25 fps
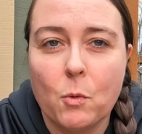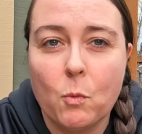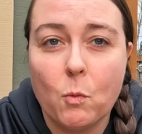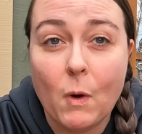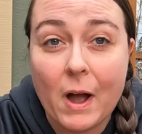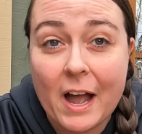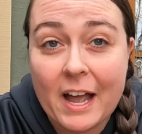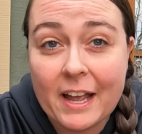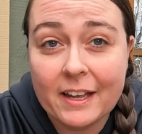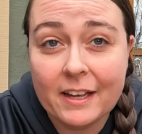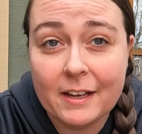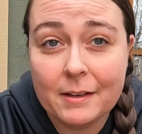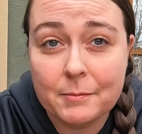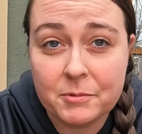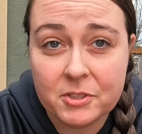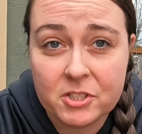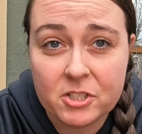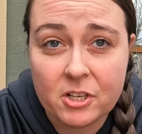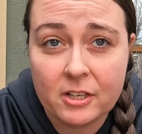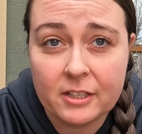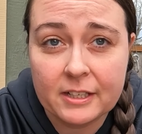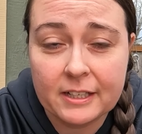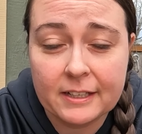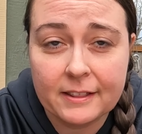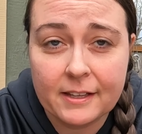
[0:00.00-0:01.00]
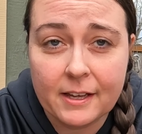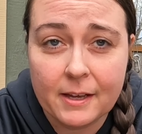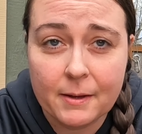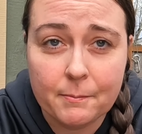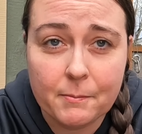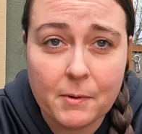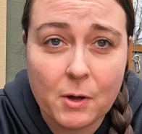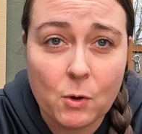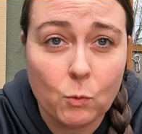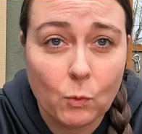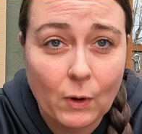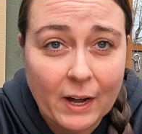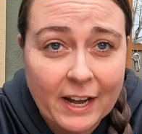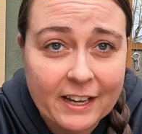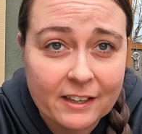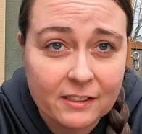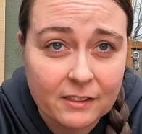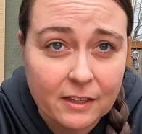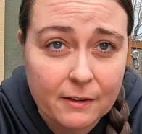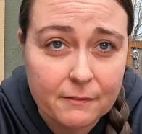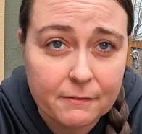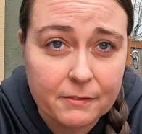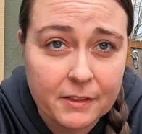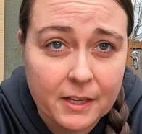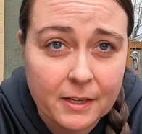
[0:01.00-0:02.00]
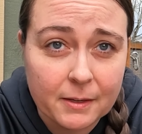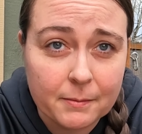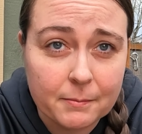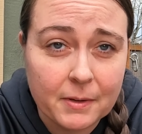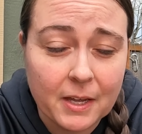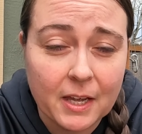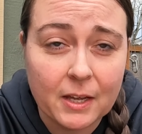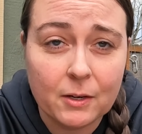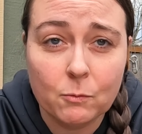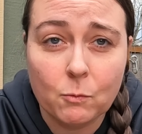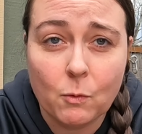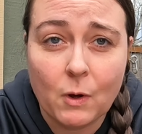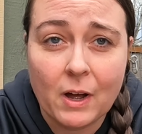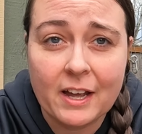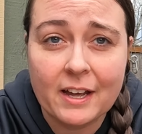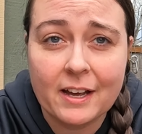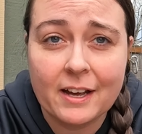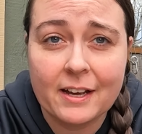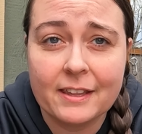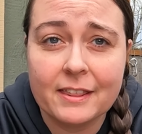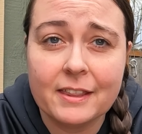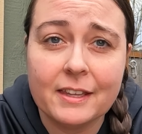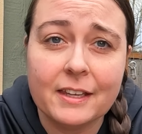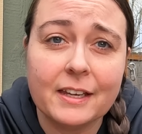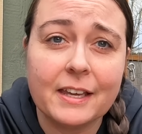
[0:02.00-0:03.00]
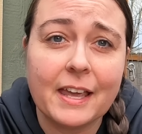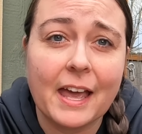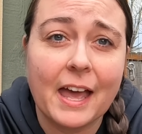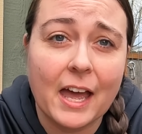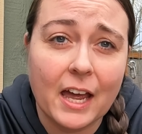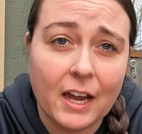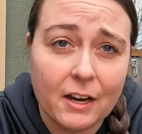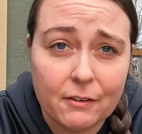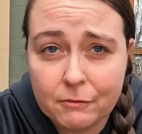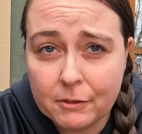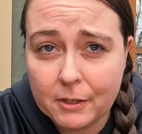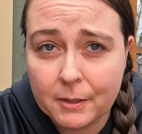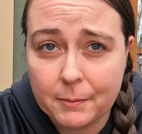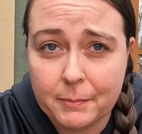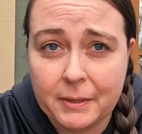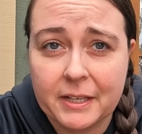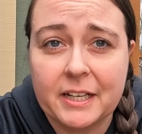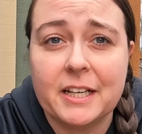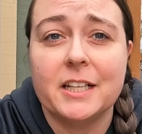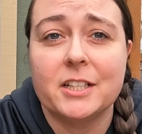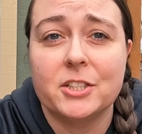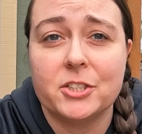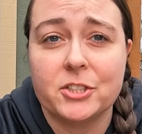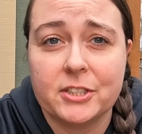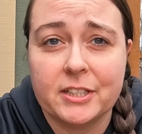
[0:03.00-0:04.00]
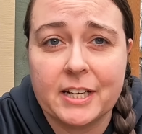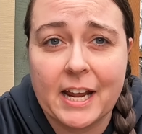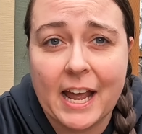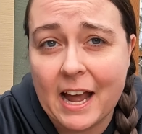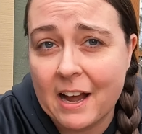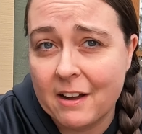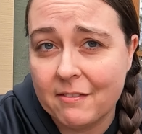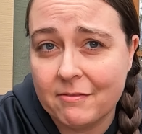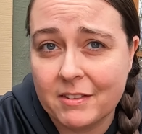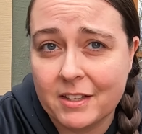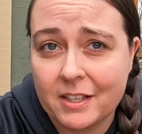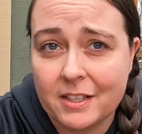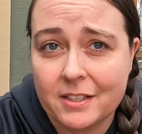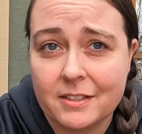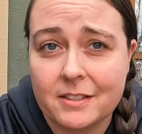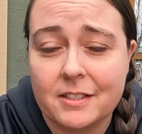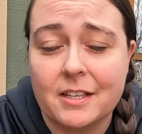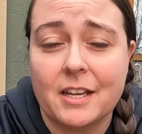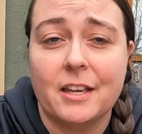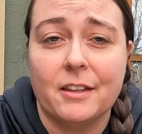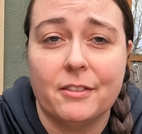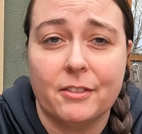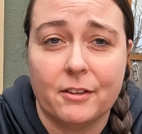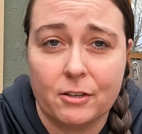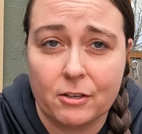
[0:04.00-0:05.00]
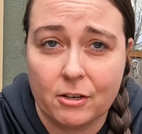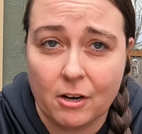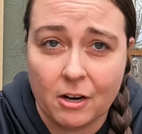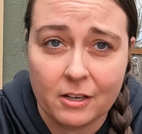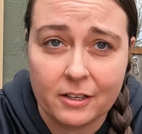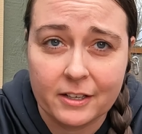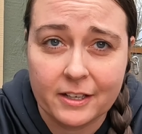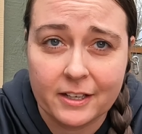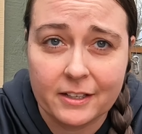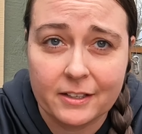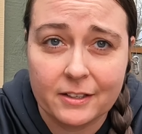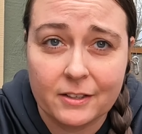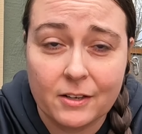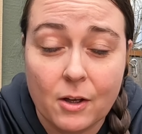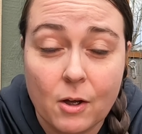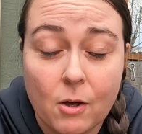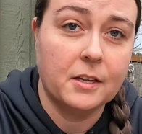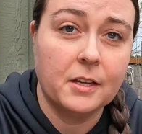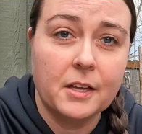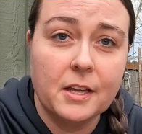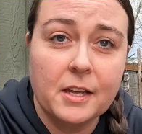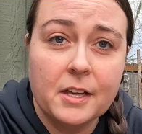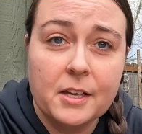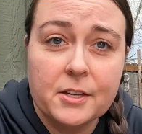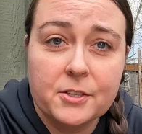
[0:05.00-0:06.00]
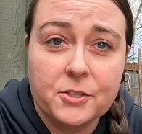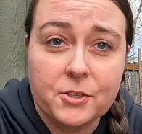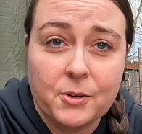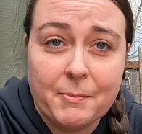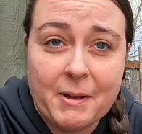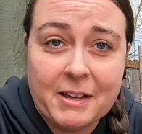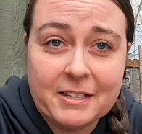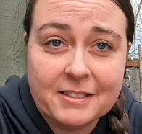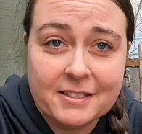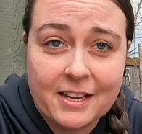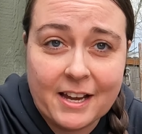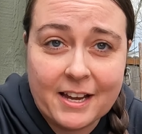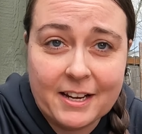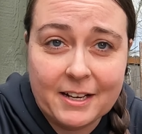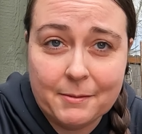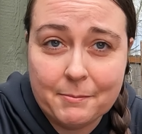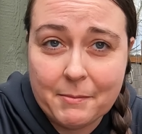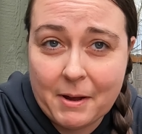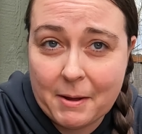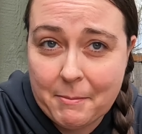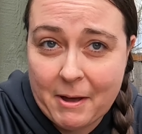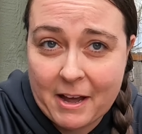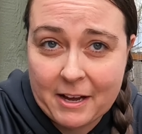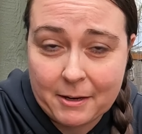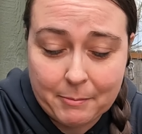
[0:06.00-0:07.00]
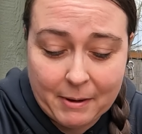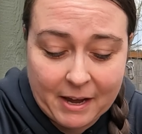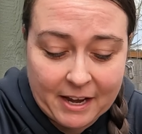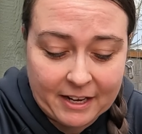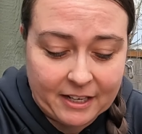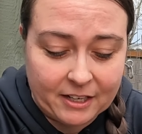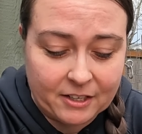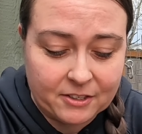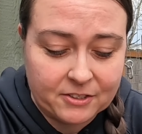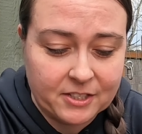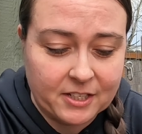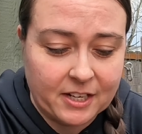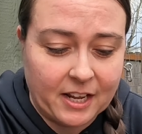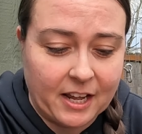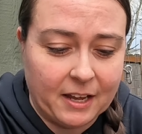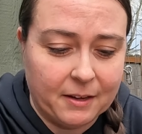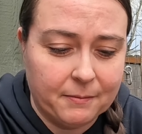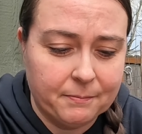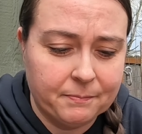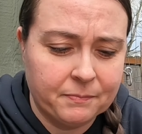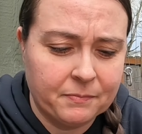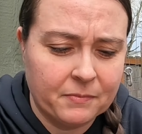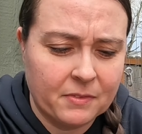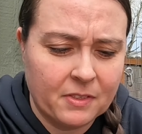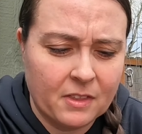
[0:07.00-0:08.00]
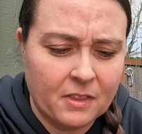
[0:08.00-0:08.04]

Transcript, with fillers: Why I'm starting them, why I love them, and why I think everybody should have these in their garden. So I'm outside on my back patio today